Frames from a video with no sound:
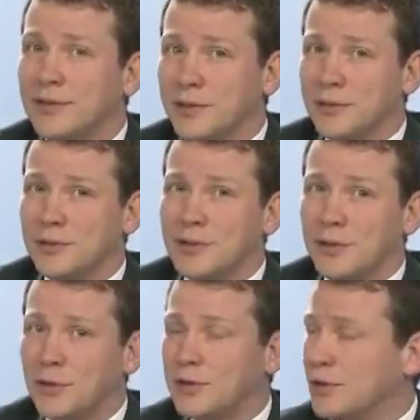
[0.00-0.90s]
to
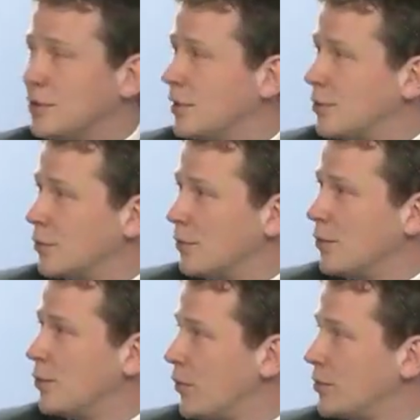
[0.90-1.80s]
go to the judicial
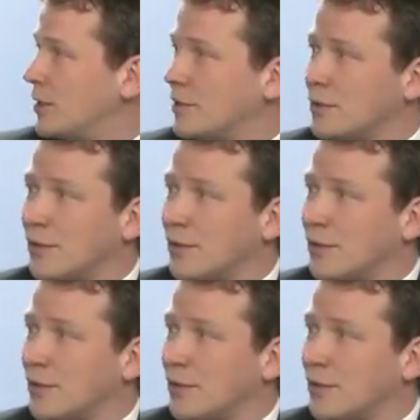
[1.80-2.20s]
review process.